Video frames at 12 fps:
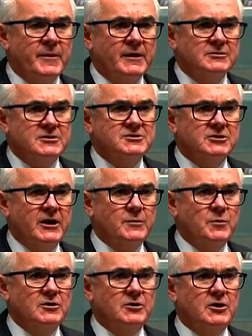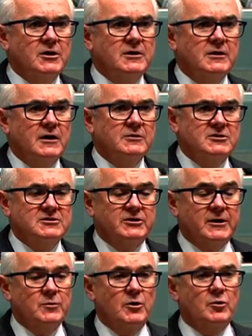just like we
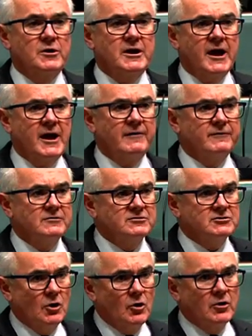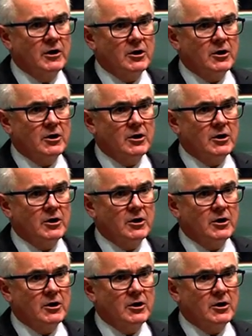already have strong